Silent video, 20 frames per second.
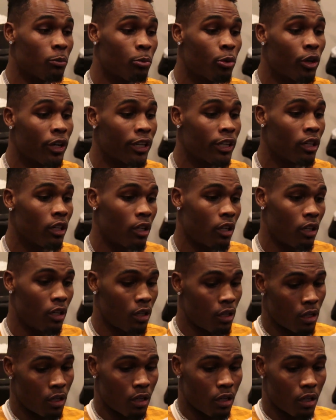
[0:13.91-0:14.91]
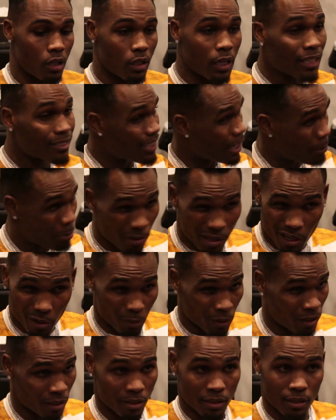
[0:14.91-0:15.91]
important. That's a
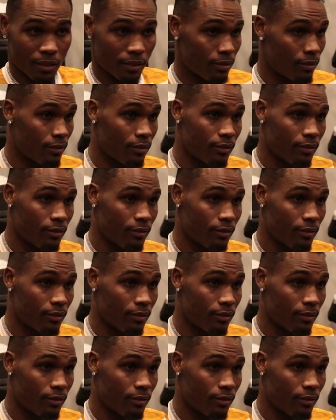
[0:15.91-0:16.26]
breadwinner.